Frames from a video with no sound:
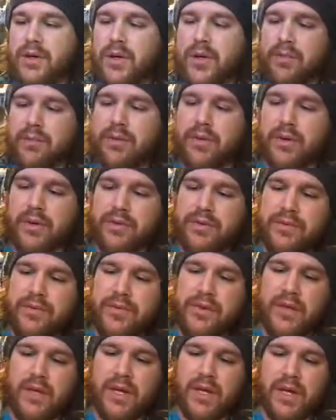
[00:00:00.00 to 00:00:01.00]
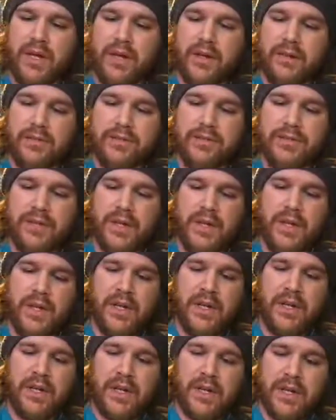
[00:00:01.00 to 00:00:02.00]
a book full of
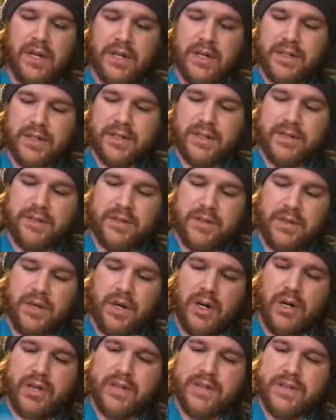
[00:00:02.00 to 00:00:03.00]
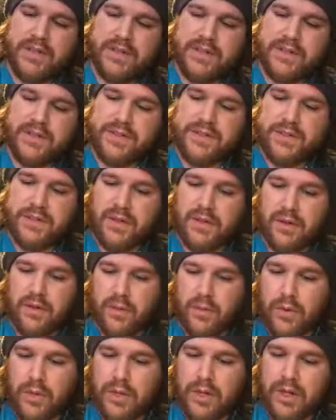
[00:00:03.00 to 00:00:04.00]
different artists'
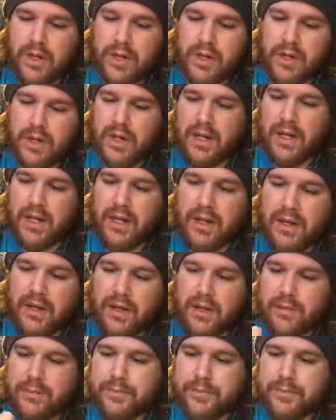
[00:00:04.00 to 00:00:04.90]
artwork and